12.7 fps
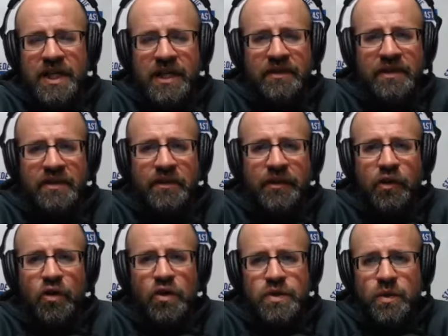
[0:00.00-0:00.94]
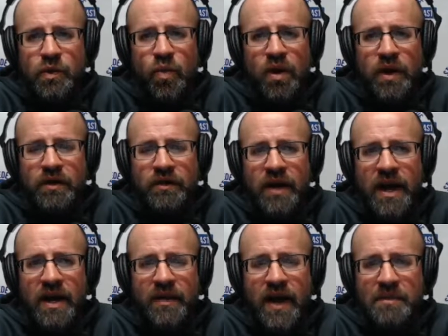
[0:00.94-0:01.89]
anything that the Colts would want
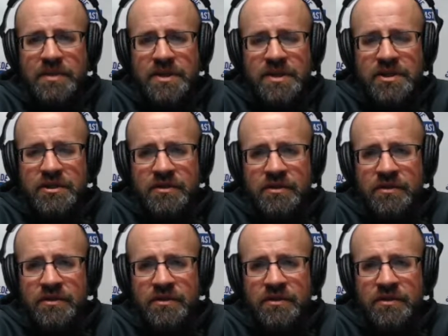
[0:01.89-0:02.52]
out of that position?